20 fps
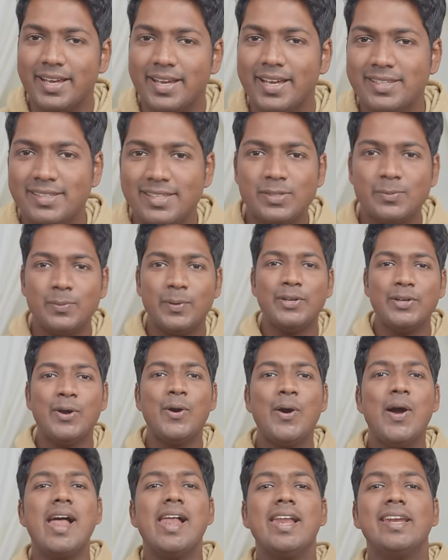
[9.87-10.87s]
In this
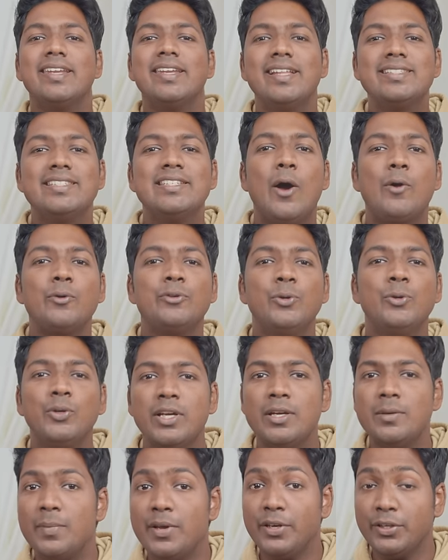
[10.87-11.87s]
video, let's see how you
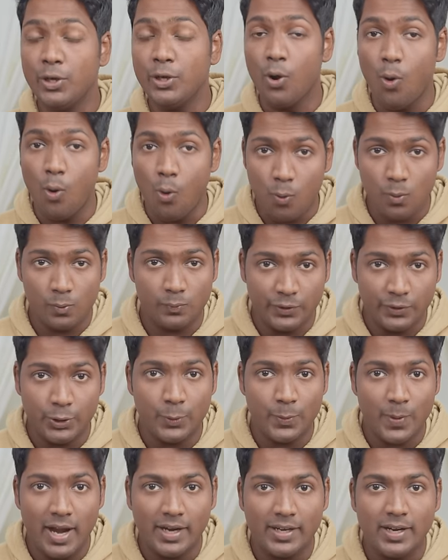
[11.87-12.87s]
can make your own
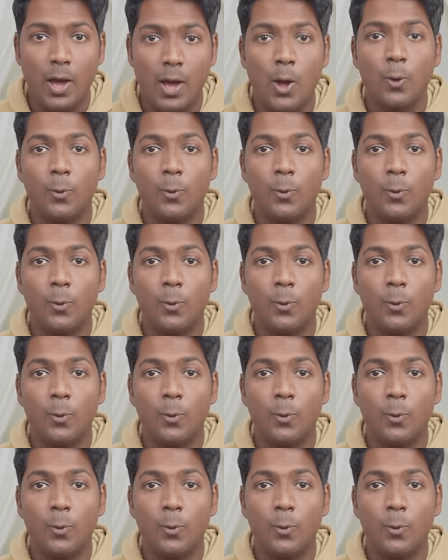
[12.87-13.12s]
video ad,